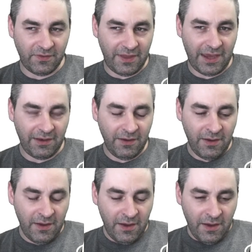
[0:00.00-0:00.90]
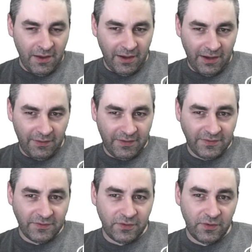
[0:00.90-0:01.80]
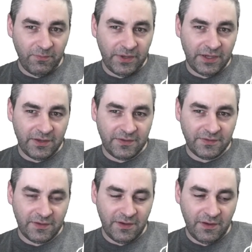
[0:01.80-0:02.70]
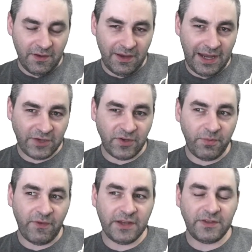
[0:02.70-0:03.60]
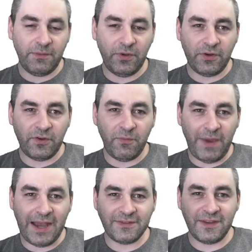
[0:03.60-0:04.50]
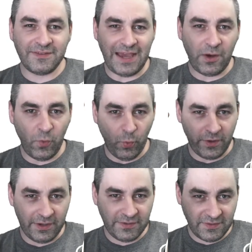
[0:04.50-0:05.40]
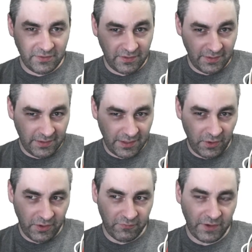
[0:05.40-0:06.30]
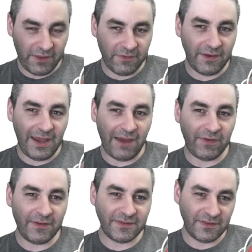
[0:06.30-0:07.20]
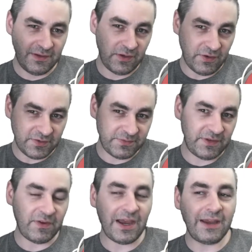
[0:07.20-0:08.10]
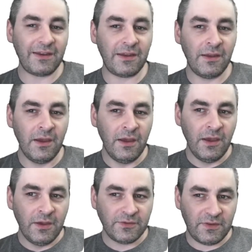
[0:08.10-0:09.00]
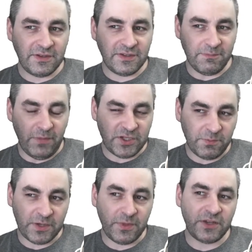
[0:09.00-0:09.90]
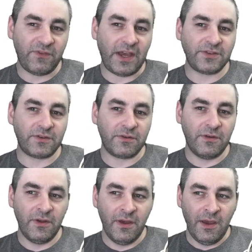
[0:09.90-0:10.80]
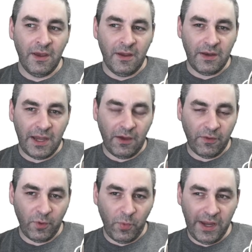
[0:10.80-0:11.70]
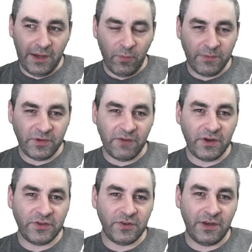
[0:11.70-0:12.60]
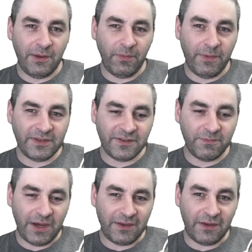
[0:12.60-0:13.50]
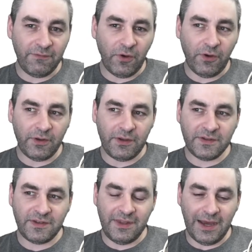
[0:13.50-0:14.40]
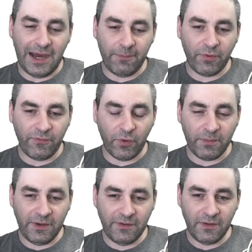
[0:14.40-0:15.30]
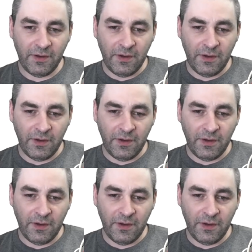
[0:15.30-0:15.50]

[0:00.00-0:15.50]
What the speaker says: that. And this is good because it actually provides the ability to pass the exact coordinates that you could click on rather than having to click on a specific ID. So this is much, much, much faster. Now, the way WebDriver Agent implements this by default is not performant,